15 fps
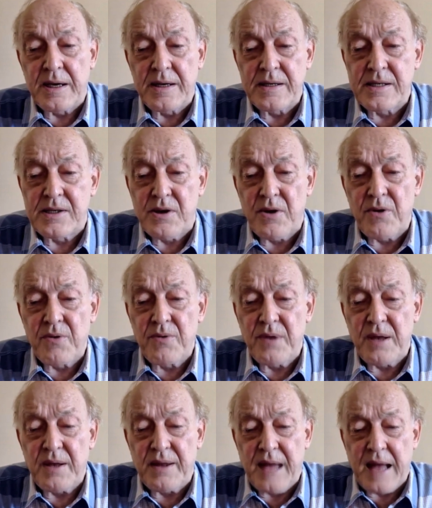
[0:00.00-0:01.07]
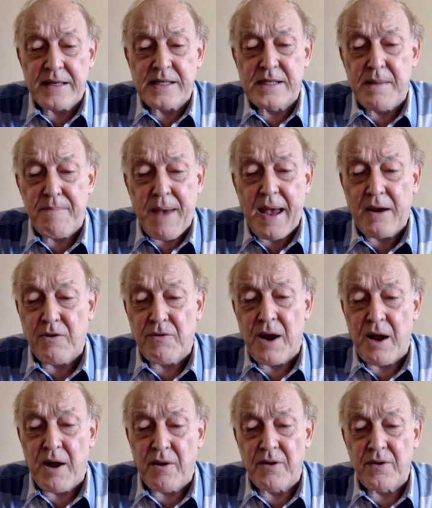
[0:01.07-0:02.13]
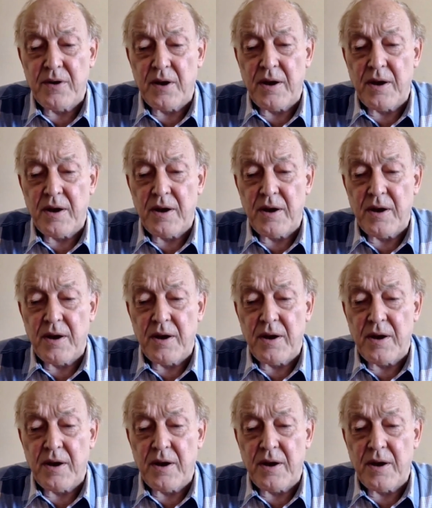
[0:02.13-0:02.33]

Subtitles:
So that's the background.